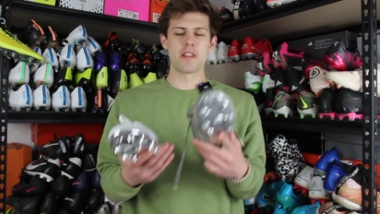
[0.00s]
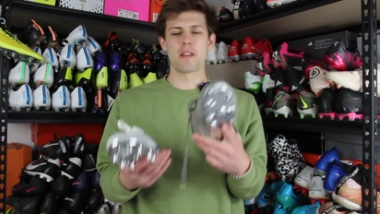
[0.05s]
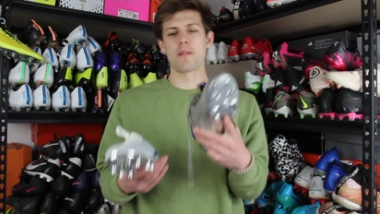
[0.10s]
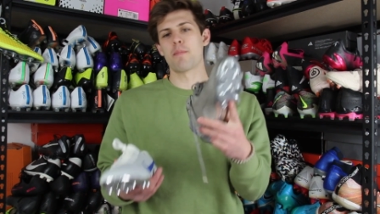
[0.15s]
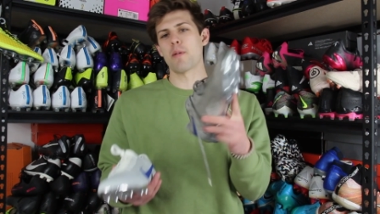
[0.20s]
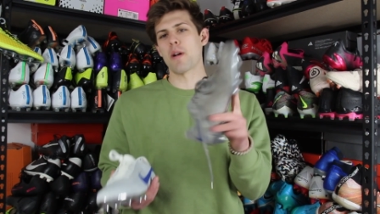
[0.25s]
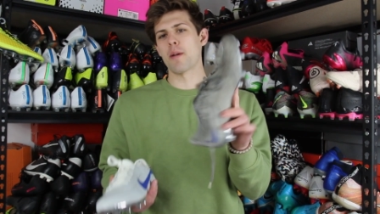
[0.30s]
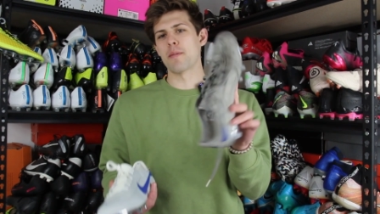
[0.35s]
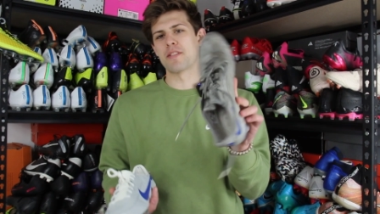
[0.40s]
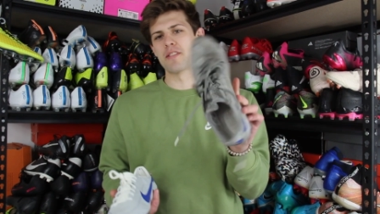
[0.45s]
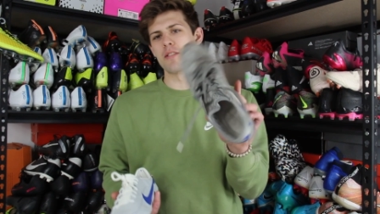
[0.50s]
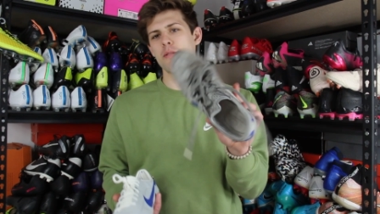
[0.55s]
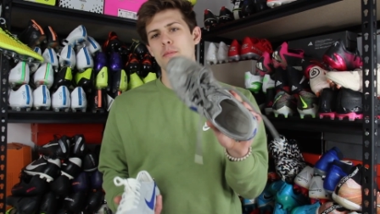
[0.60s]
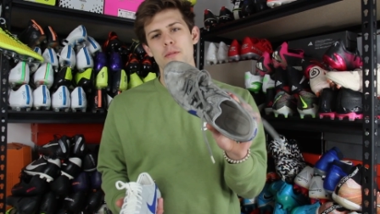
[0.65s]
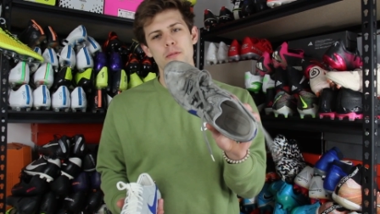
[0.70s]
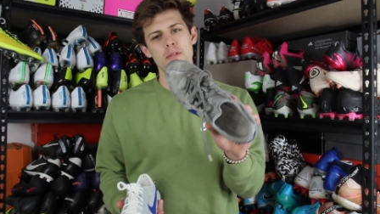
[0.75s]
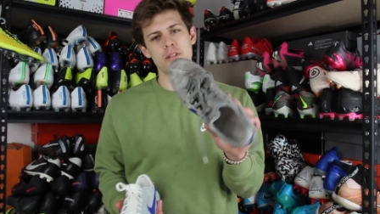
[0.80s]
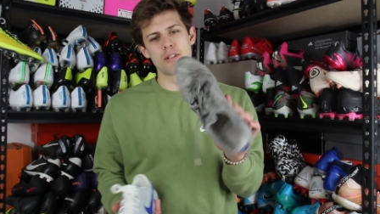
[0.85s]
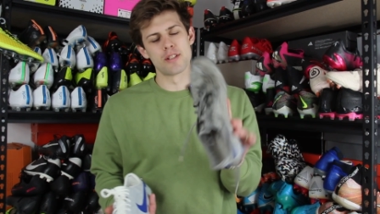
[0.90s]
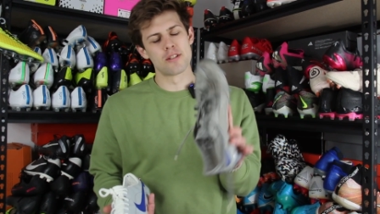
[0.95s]
they'd probably still
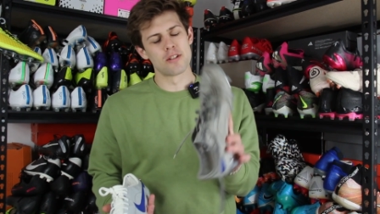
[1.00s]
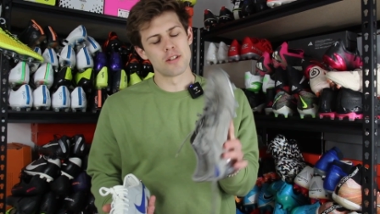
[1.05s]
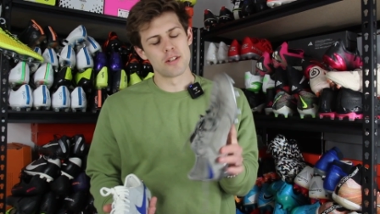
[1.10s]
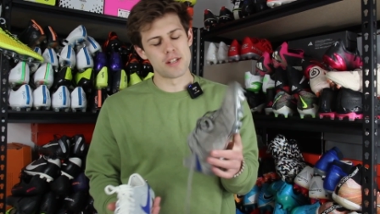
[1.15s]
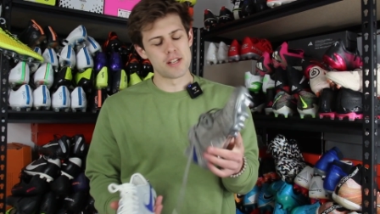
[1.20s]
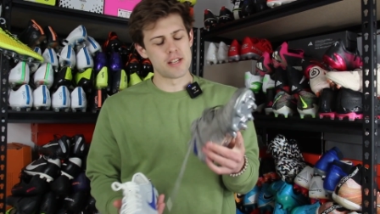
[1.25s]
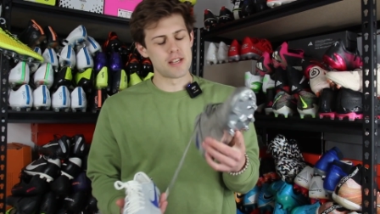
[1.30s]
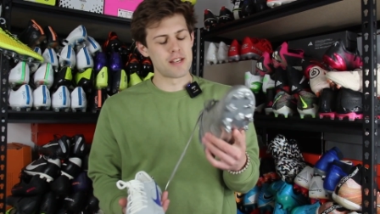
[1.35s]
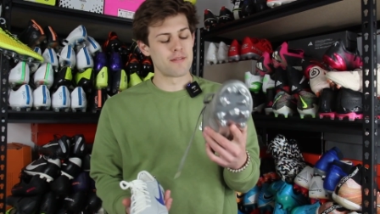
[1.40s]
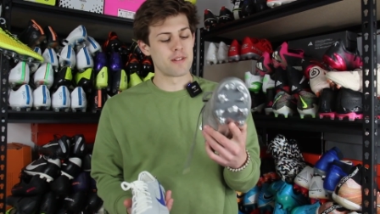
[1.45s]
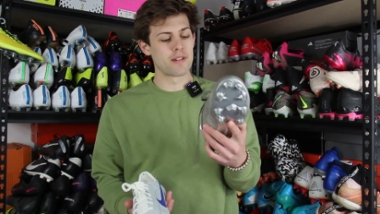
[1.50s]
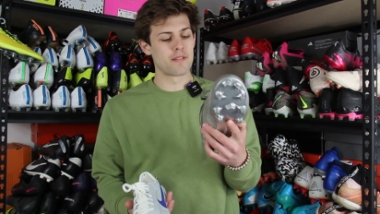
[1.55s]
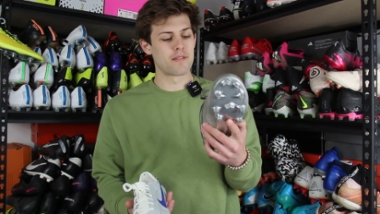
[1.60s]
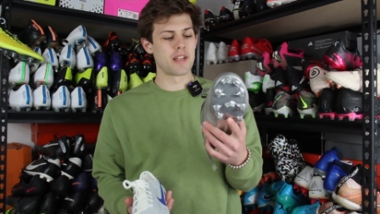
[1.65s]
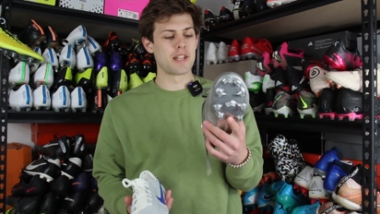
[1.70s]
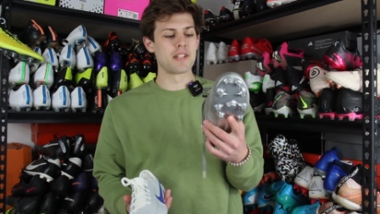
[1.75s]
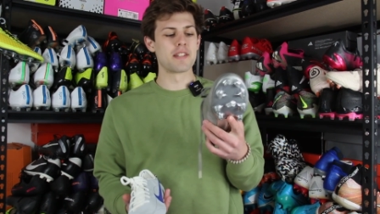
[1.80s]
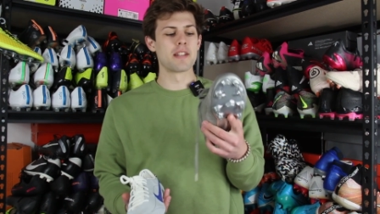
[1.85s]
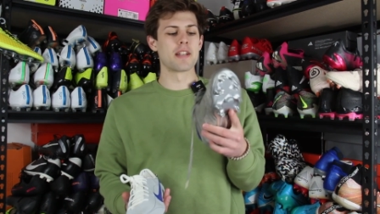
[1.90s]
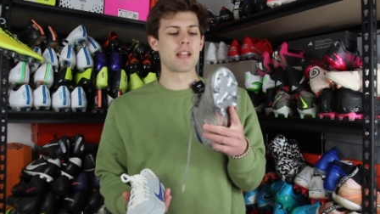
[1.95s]
be really dirty even if
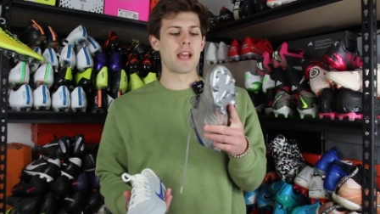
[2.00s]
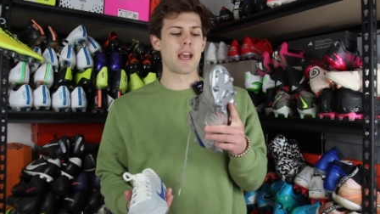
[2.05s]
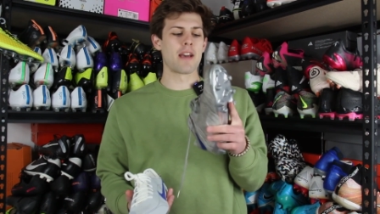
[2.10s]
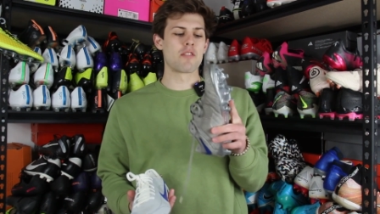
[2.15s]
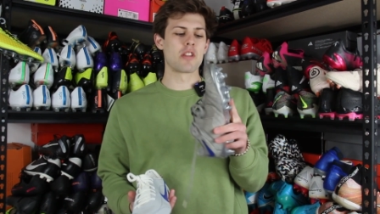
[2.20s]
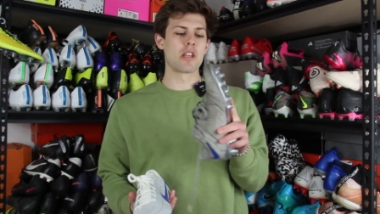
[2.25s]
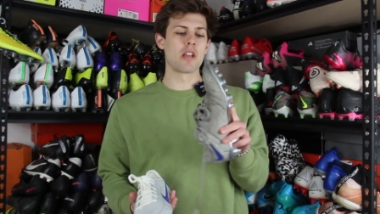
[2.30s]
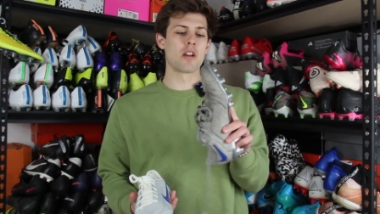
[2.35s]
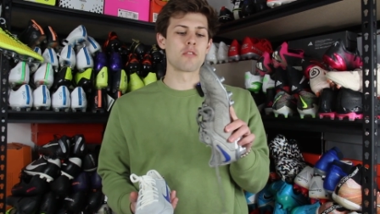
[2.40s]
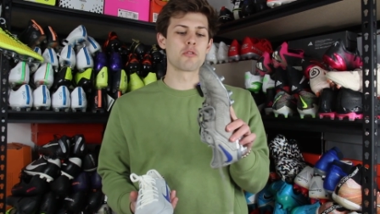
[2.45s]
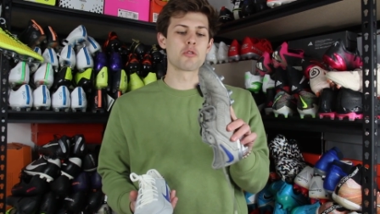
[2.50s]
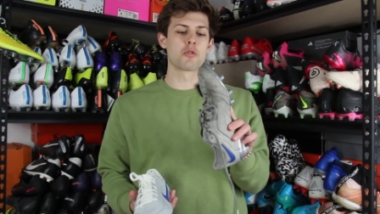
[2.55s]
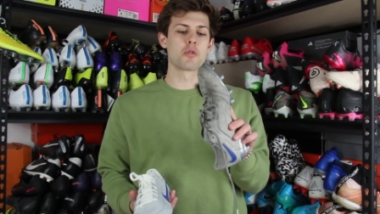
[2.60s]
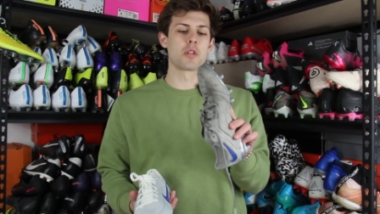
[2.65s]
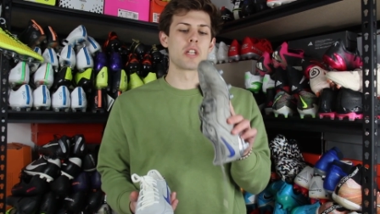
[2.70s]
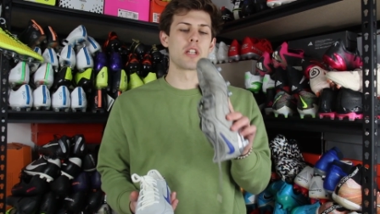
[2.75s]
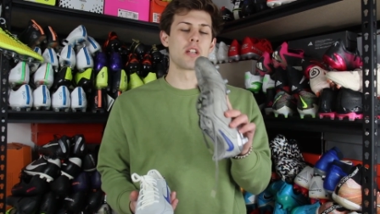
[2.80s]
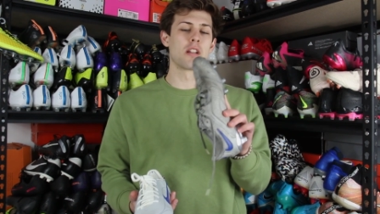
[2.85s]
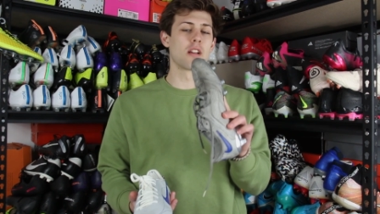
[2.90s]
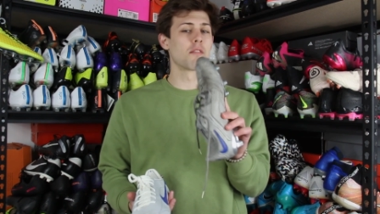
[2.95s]
they didn't have the
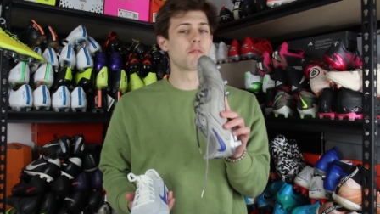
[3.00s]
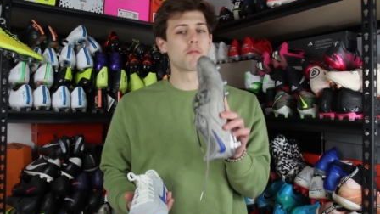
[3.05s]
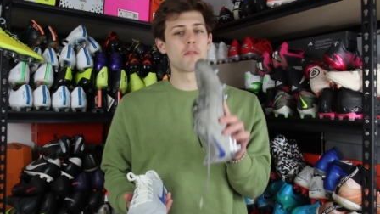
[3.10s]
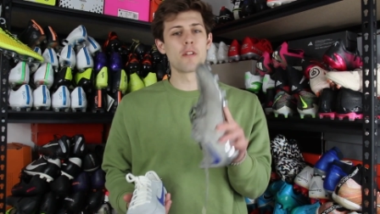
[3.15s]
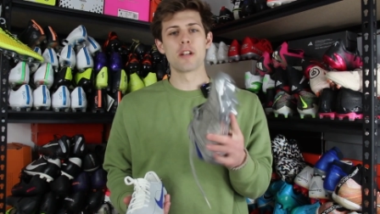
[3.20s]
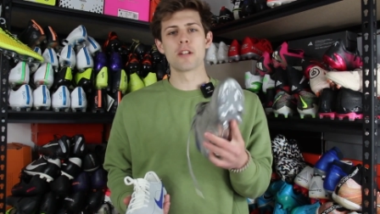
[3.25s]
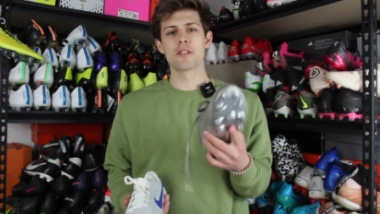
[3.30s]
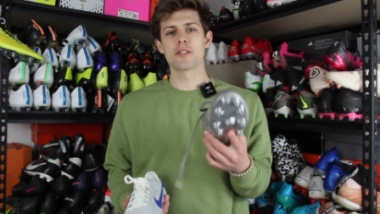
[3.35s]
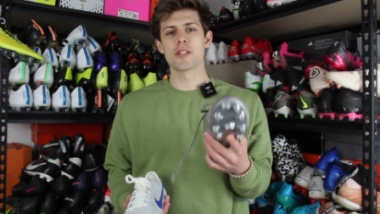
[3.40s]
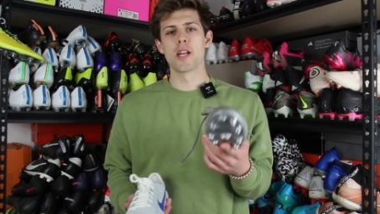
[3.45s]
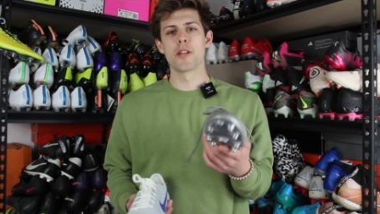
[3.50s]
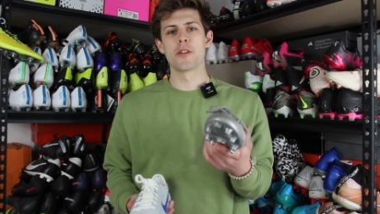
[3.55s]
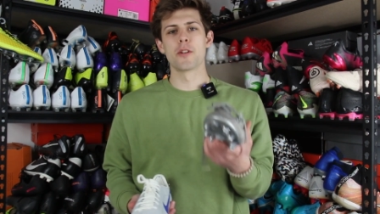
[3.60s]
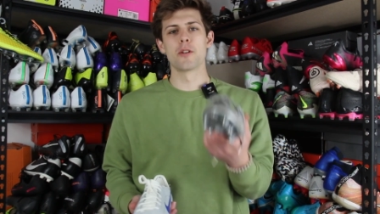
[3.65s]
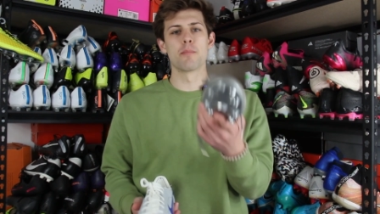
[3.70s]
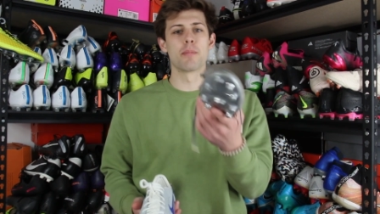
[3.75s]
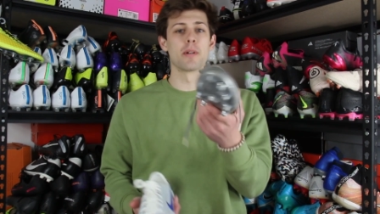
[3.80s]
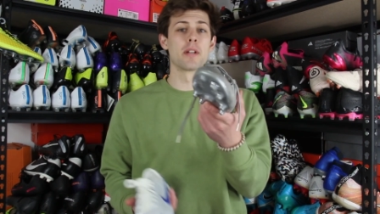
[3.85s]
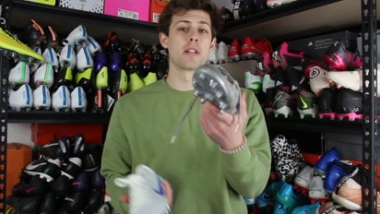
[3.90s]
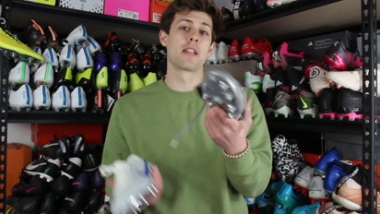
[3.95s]
untreated, unfinished
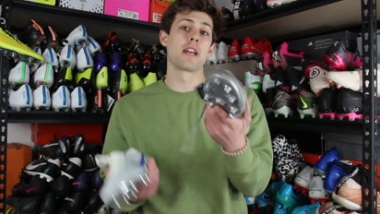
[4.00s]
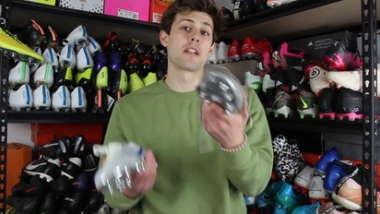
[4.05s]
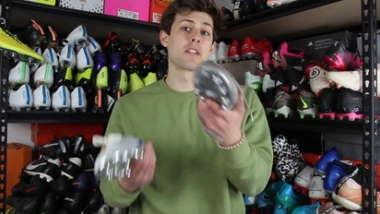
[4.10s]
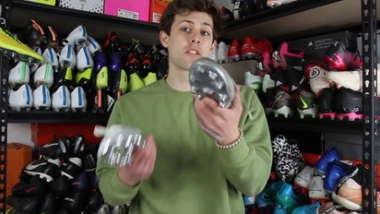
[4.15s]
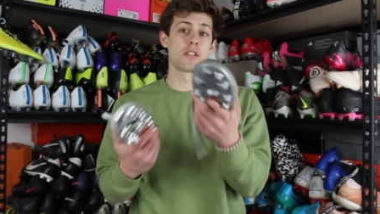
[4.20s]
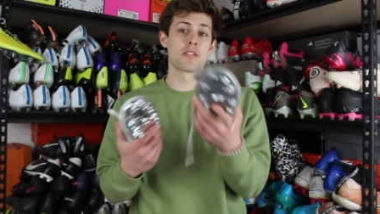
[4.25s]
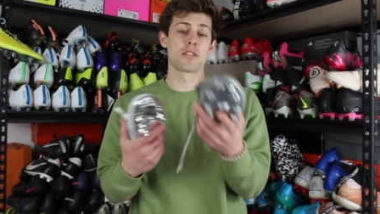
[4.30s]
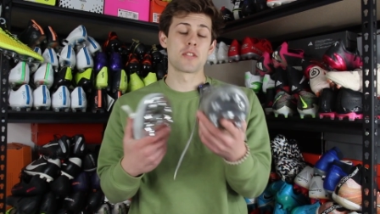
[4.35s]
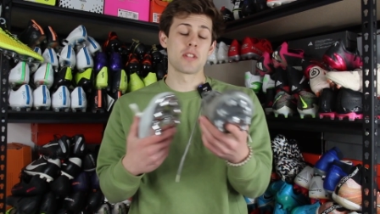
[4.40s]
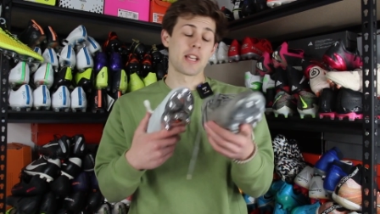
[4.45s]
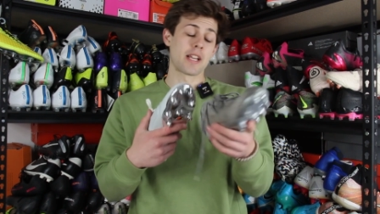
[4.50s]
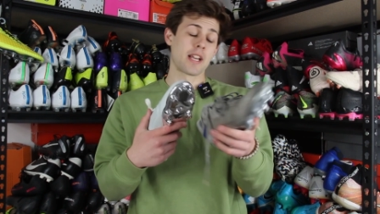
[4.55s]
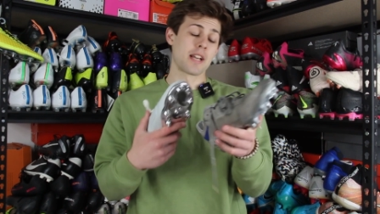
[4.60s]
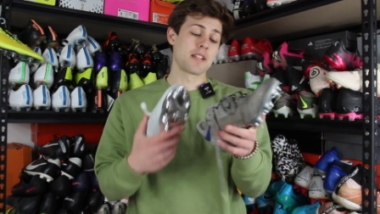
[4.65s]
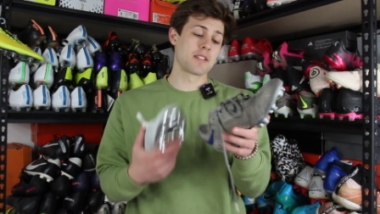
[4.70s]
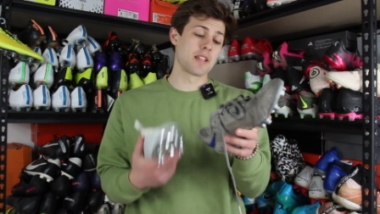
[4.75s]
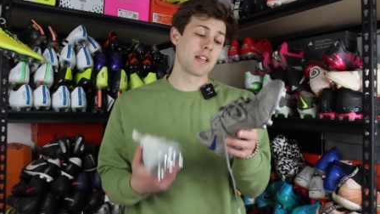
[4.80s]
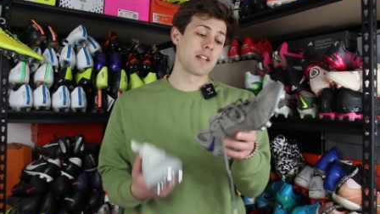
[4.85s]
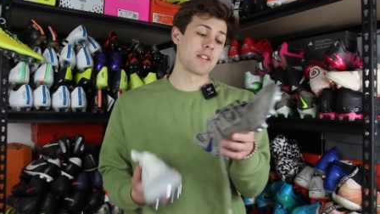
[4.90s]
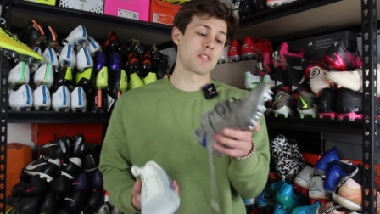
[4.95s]
leather, but that's just, like I
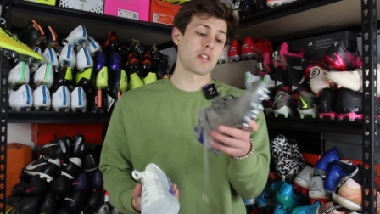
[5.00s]
said,